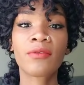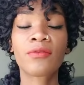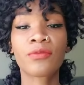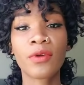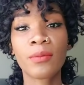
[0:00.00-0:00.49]

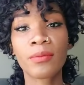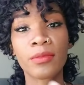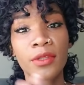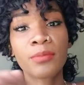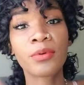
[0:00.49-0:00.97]

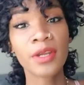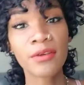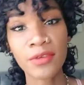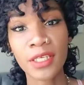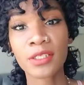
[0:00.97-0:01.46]
from the
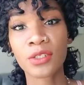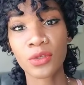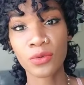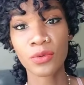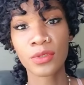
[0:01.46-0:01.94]
previous
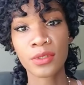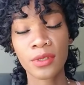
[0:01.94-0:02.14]
use.